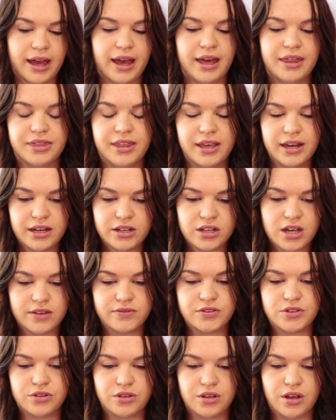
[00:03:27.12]
And then it
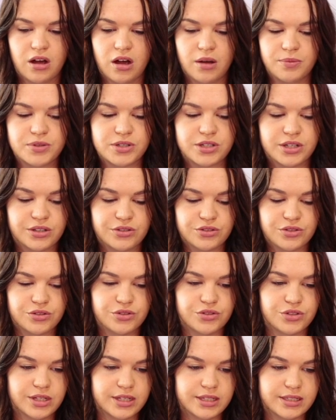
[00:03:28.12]
gives you the option to
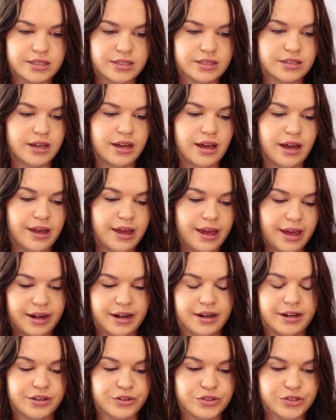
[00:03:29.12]
just
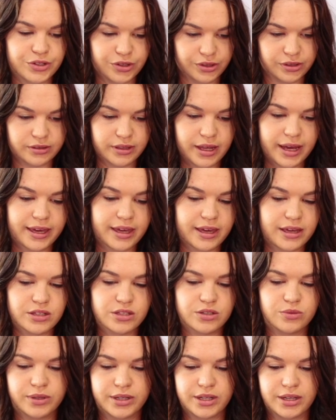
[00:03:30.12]
edit it to your liking.
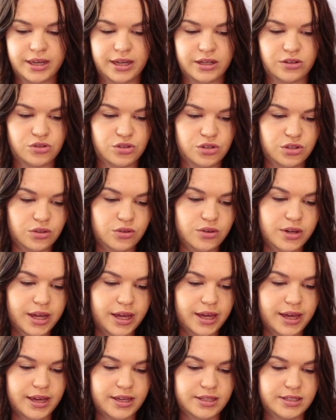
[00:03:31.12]
So what you can do
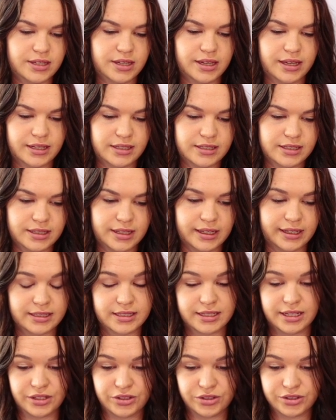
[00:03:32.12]
is you can select
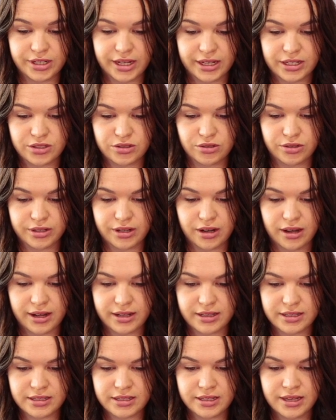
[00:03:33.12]
center text or
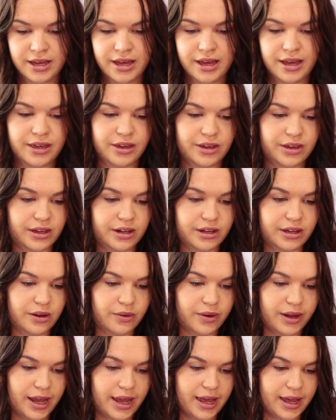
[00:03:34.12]
not. You can
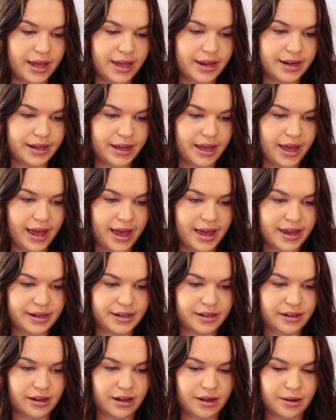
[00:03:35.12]
go ahead
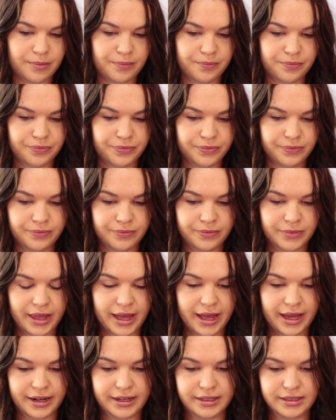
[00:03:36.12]
and
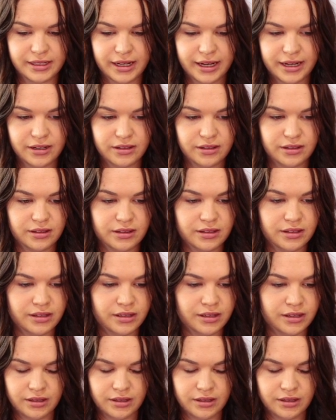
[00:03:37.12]
add a title.